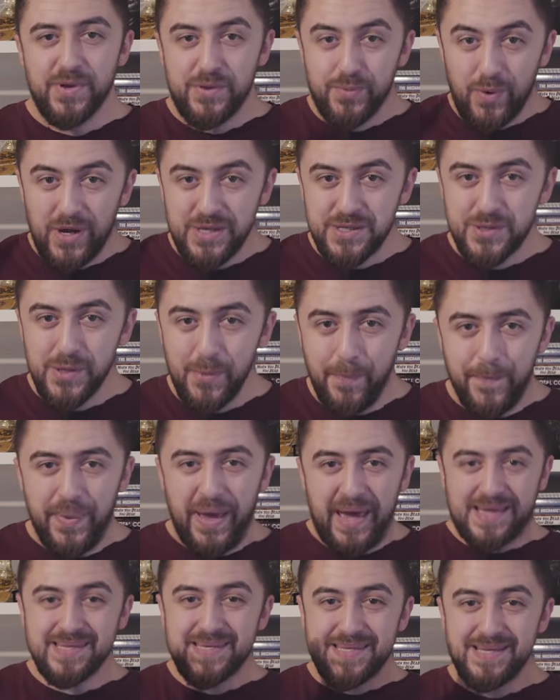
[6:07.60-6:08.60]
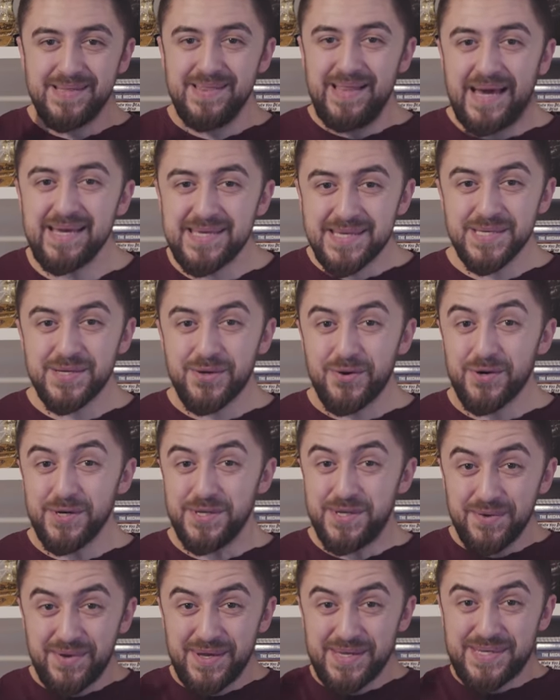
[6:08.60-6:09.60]
But once you pass the license
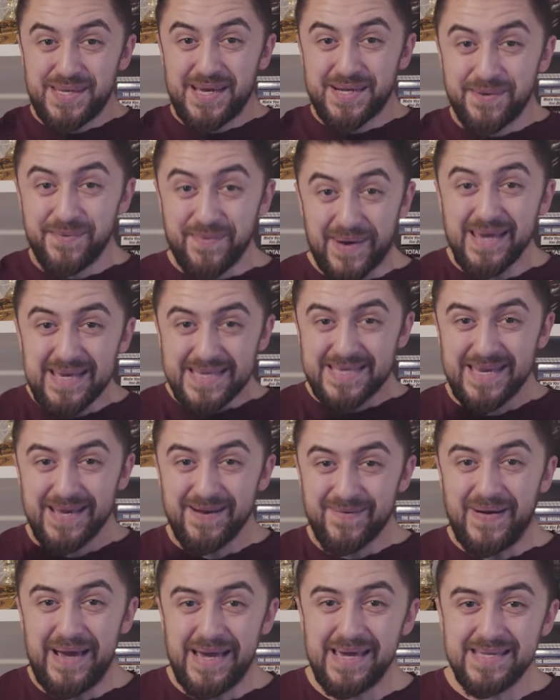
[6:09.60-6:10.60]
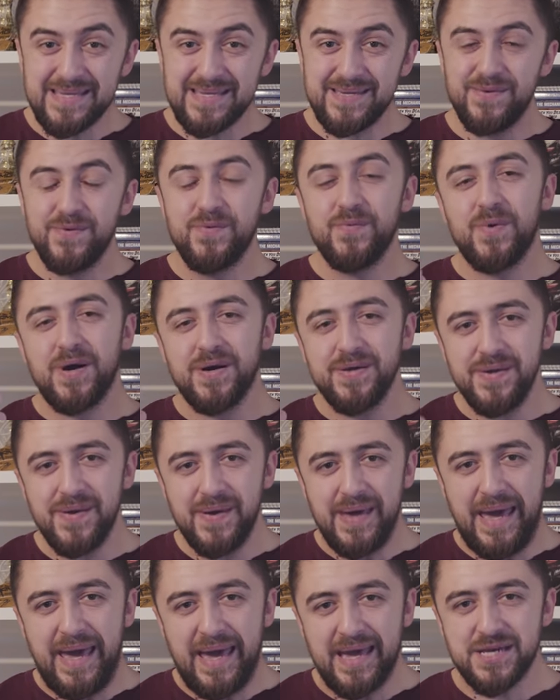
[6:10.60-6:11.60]
course, you can start racing, right? Well,
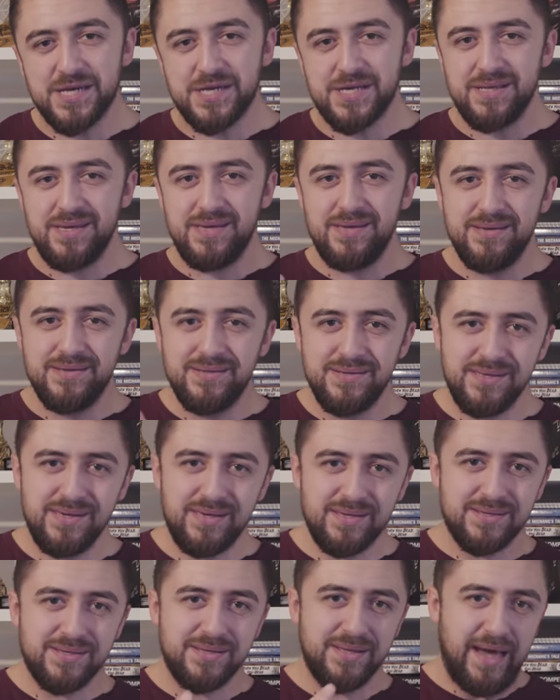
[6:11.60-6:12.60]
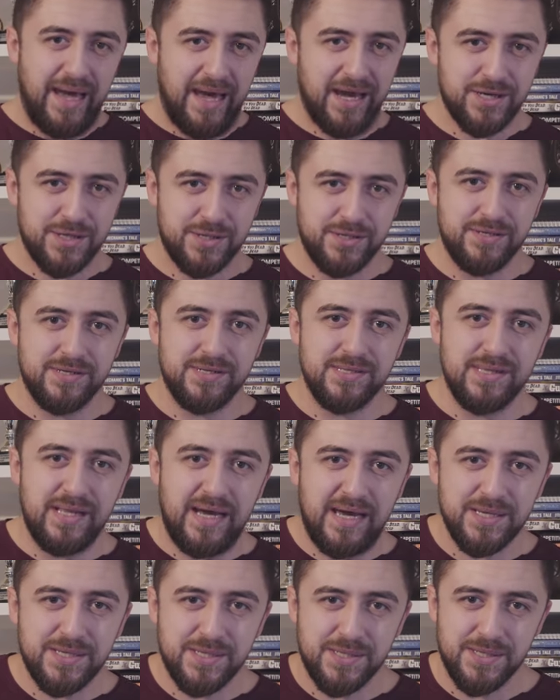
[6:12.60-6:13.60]
you actually need the actual
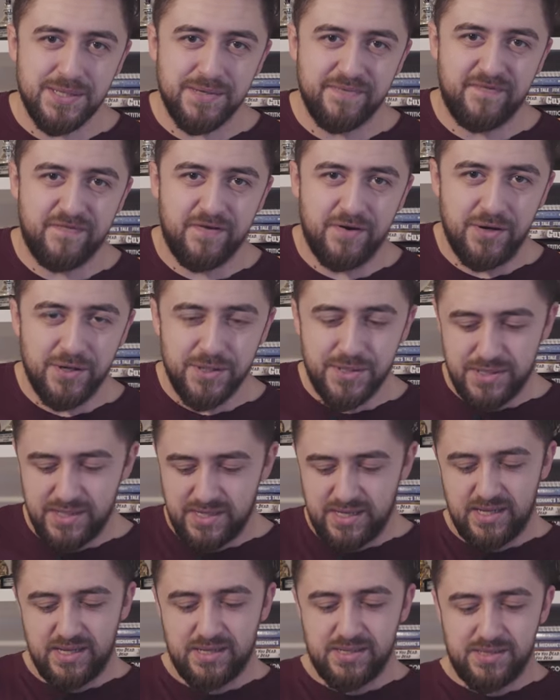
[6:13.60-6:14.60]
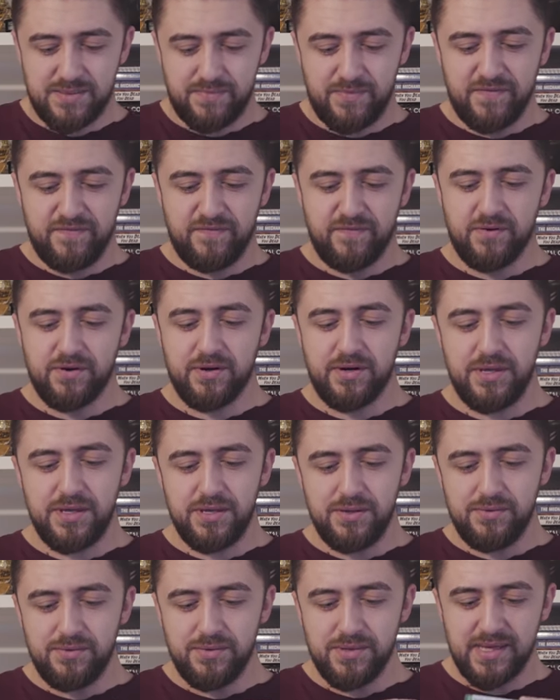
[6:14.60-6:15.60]
license first. And before
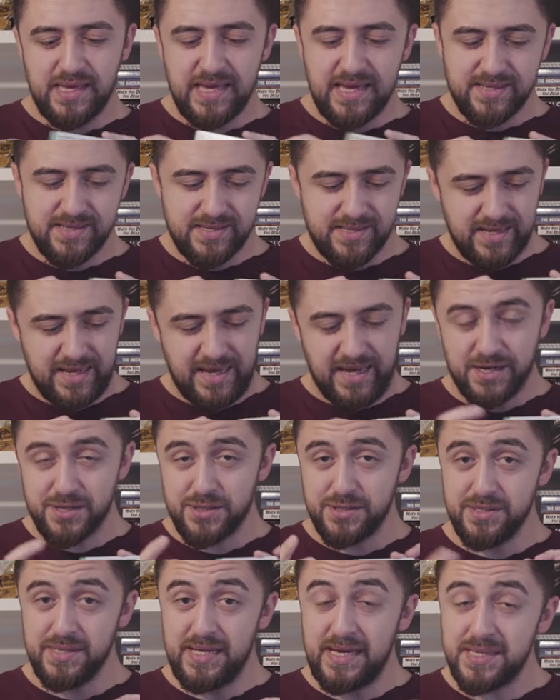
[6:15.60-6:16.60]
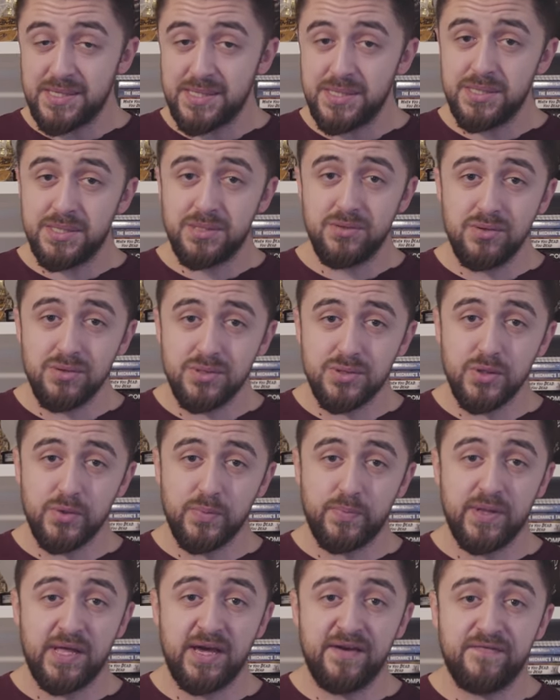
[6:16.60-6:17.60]
you get the actual license, you need to
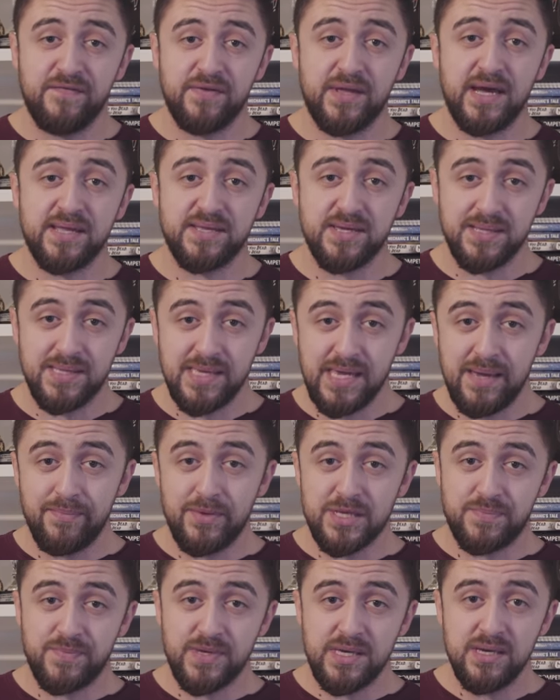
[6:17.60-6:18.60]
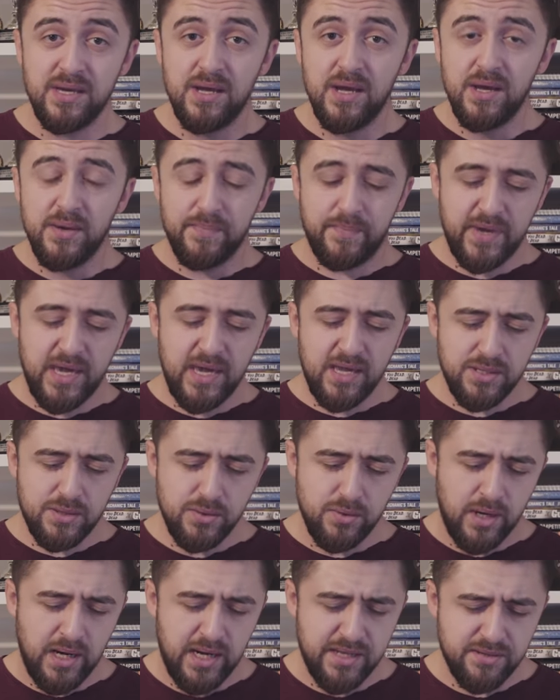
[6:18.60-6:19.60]
apply for that at DMSB, pay
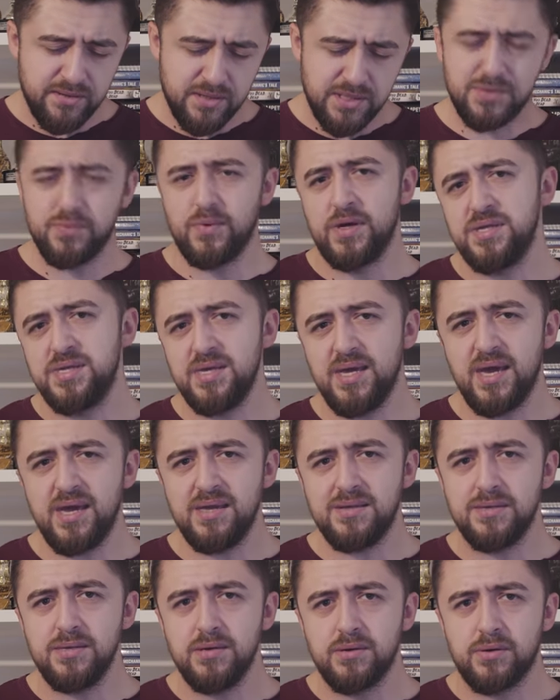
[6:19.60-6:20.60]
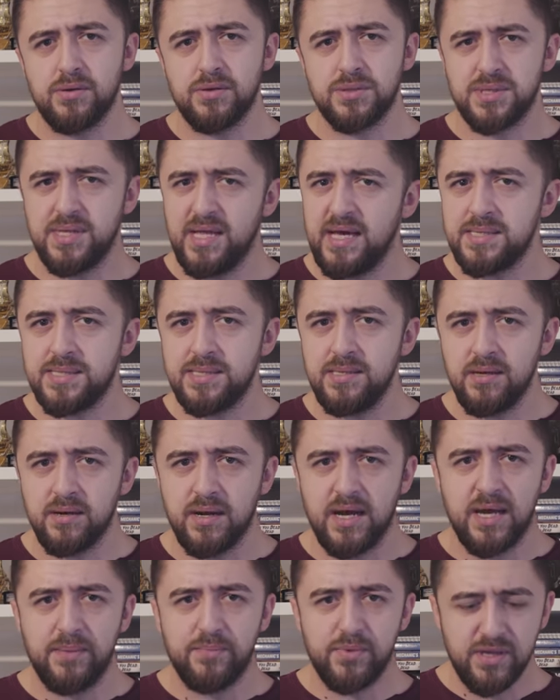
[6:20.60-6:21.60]
228 euros last
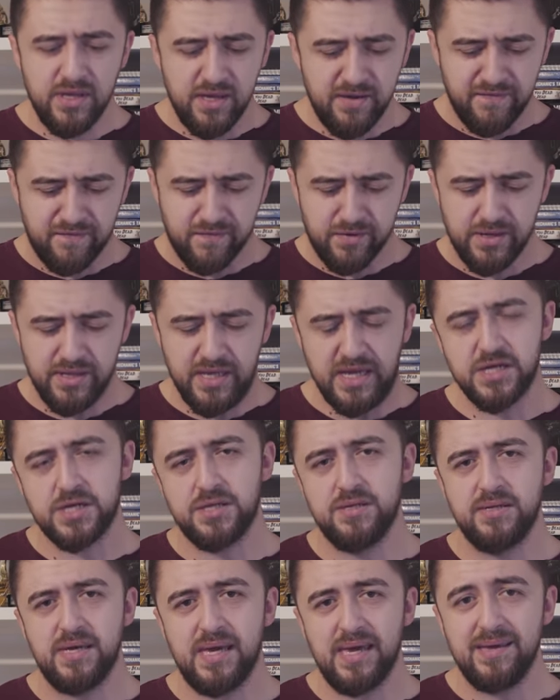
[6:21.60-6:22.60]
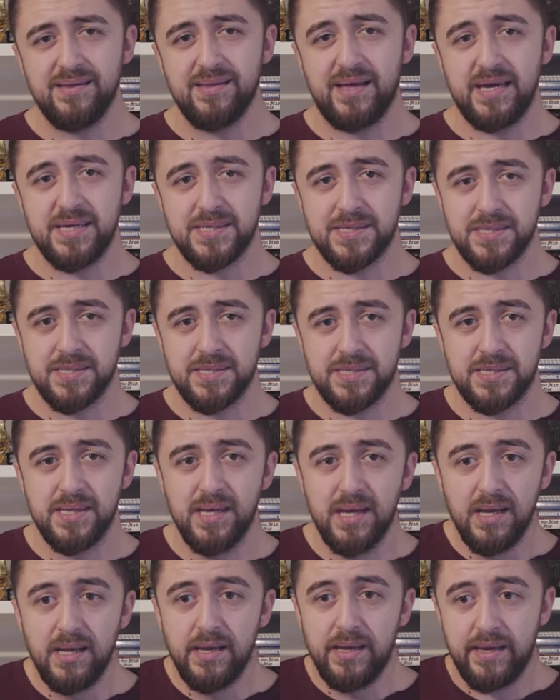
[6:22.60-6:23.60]
year, I believe, for a national A
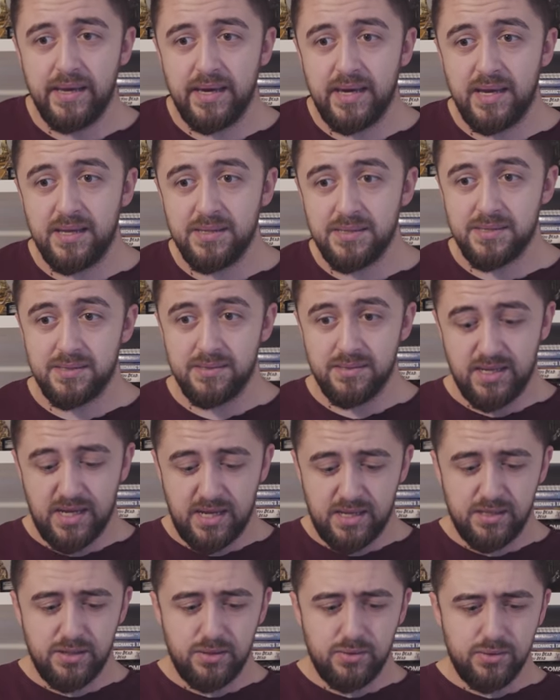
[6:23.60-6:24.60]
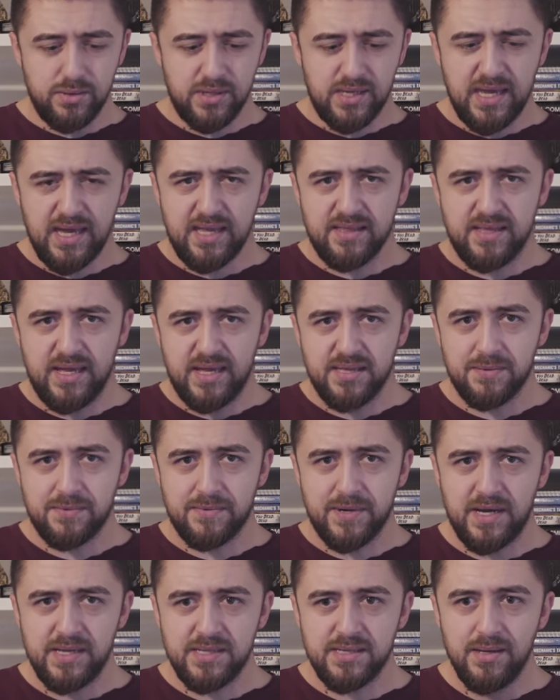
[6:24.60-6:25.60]
license, and then you get that,
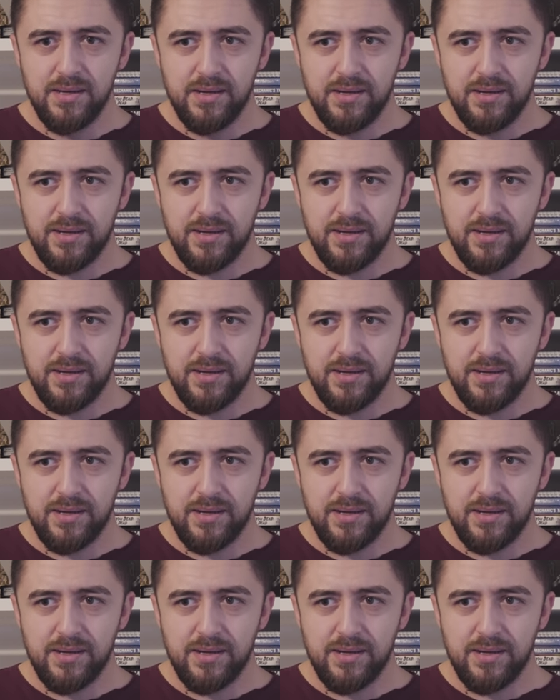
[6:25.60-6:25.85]
right?